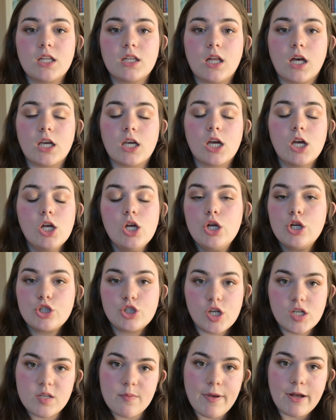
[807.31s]
Like,
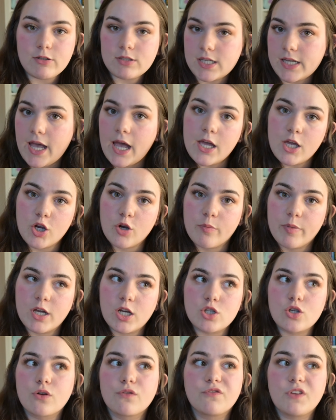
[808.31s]
she's about to get here
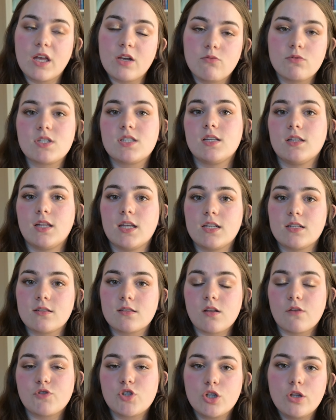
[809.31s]
because her flight was delayed and
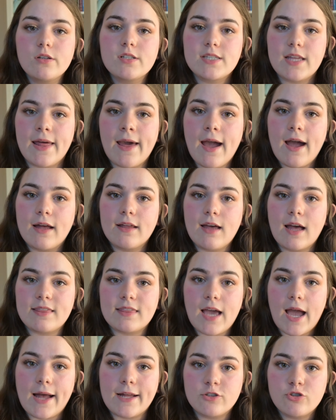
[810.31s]
stuff. She looks at
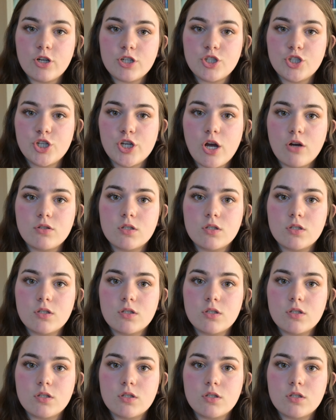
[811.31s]
the address and